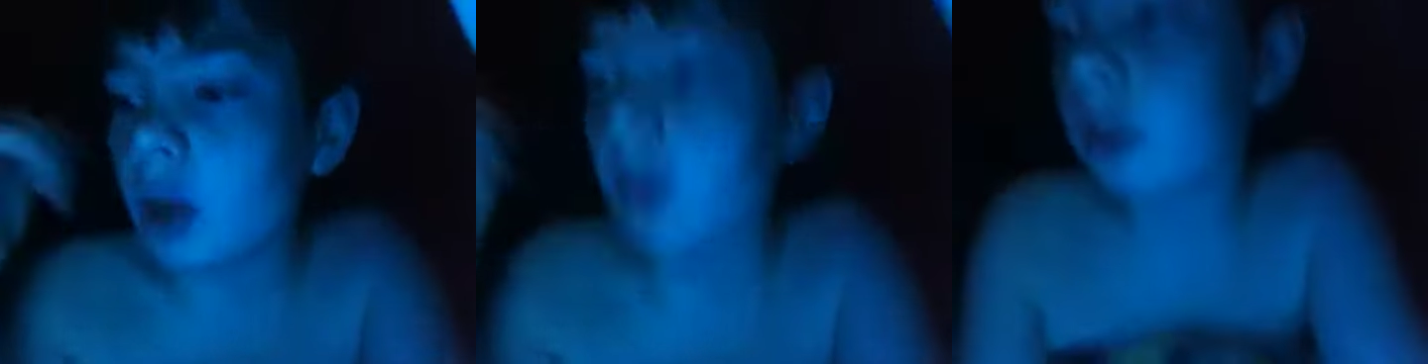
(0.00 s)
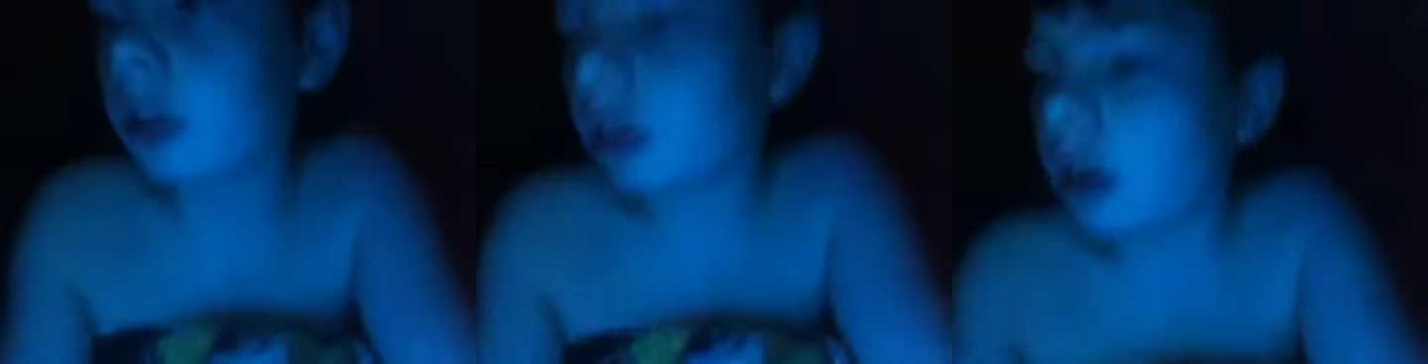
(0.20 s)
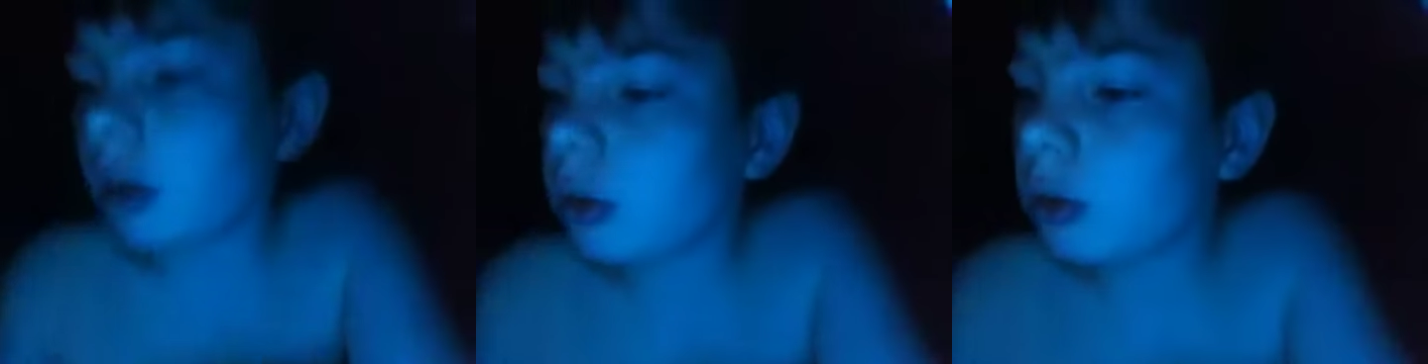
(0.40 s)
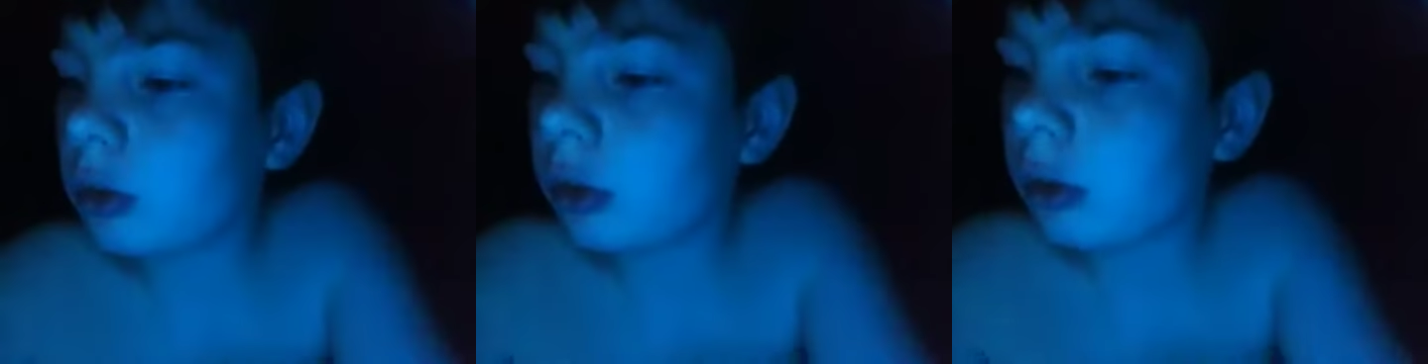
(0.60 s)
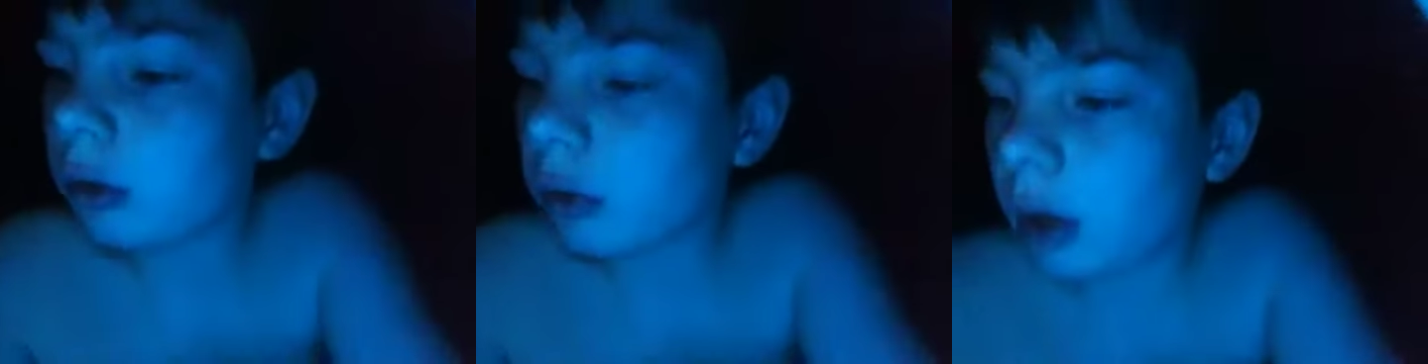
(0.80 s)
for those
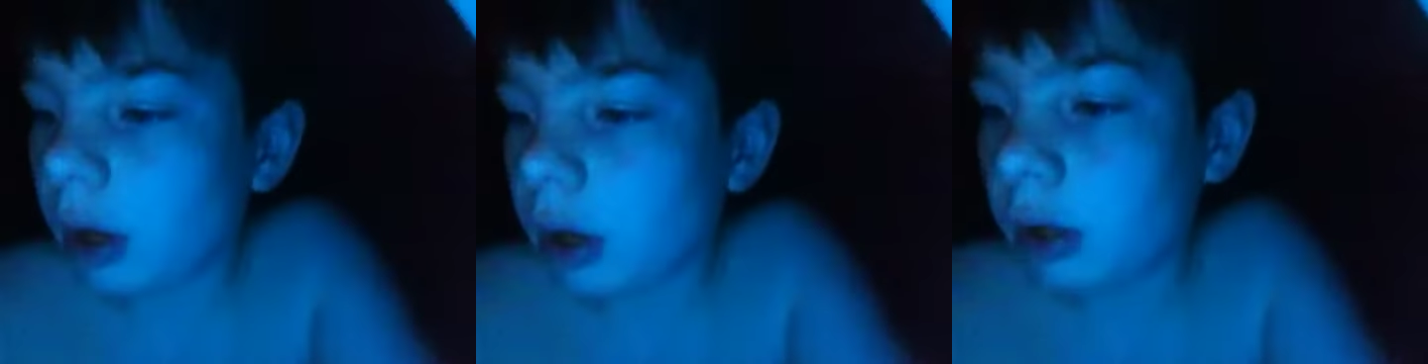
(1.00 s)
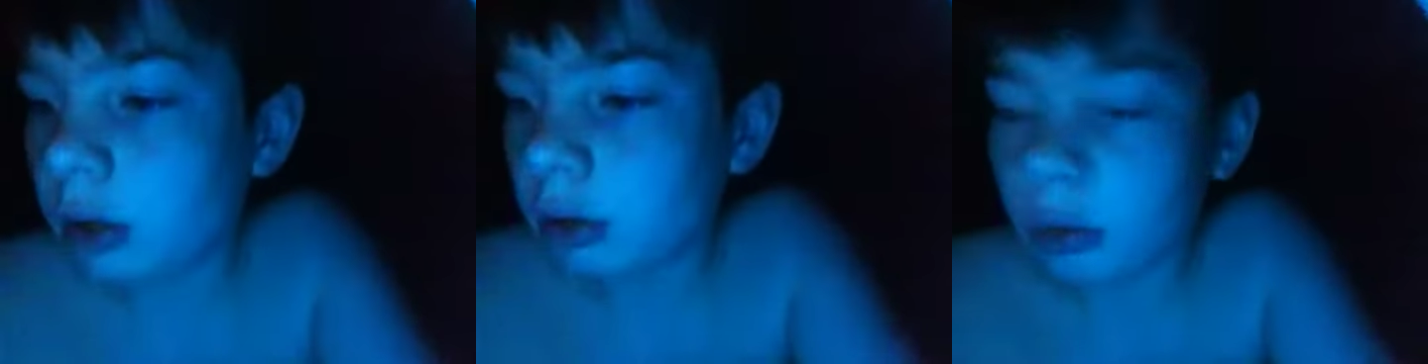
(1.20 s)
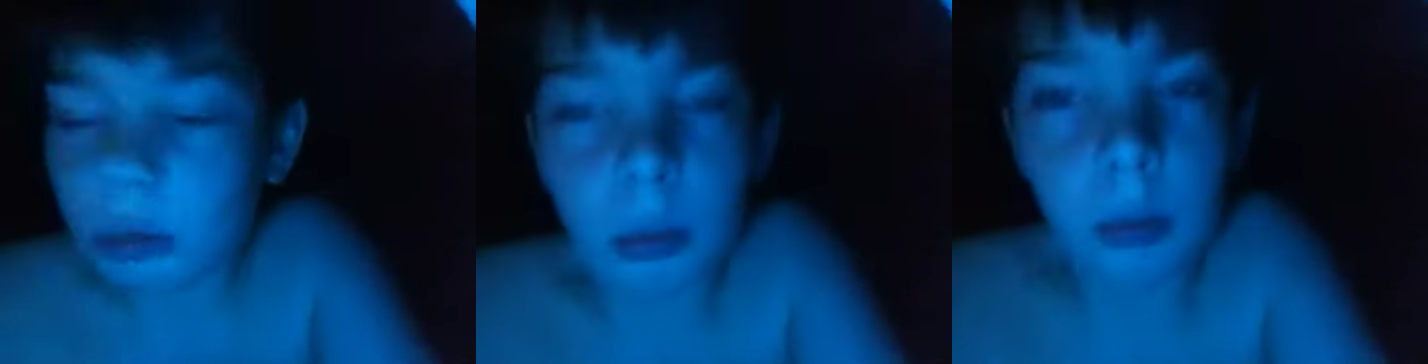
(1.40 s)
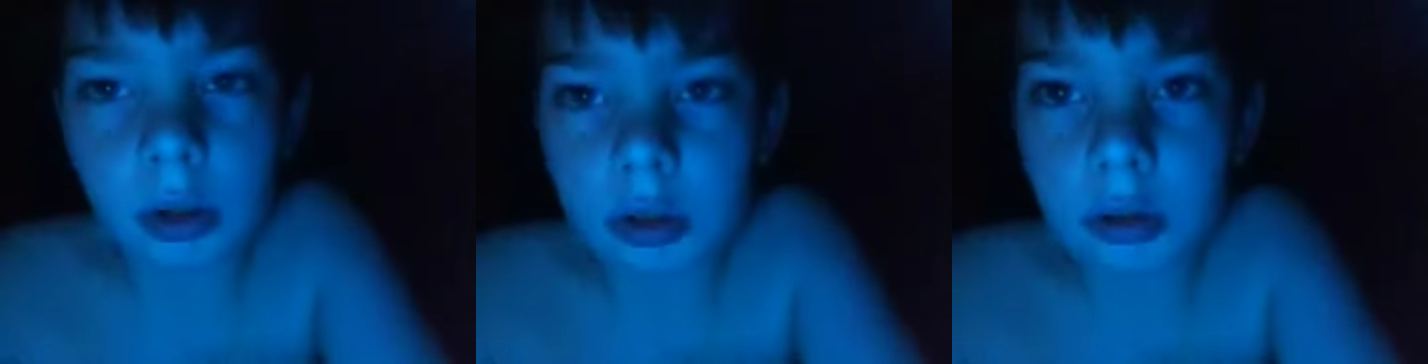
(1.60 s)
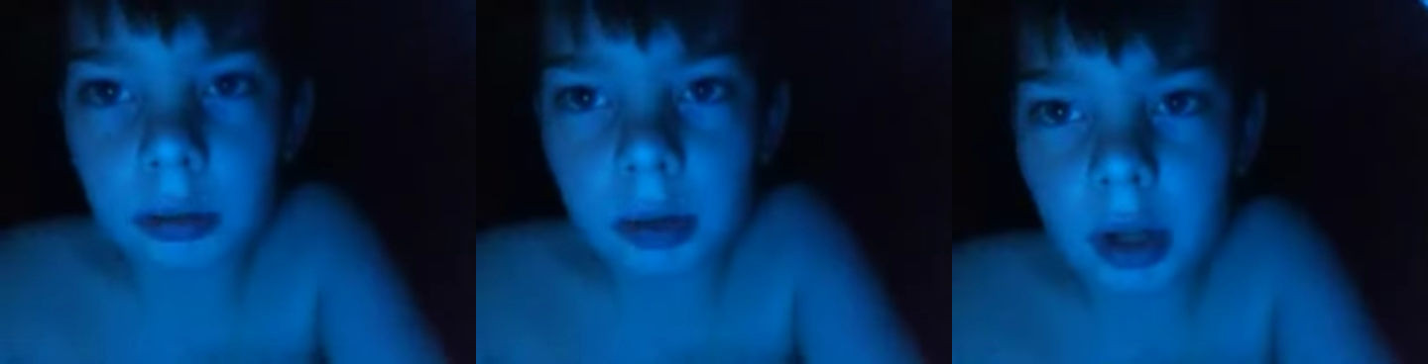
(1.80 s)
of you guys who
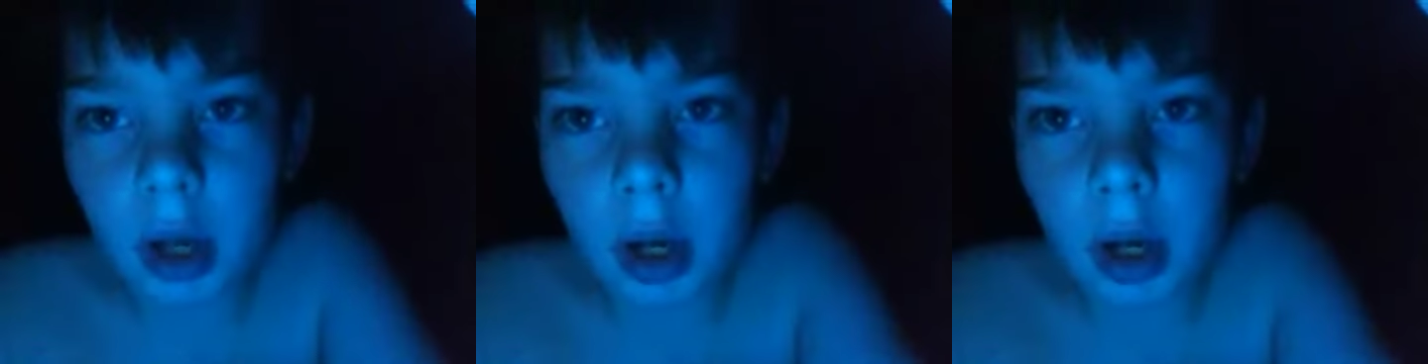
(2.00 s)
watch me,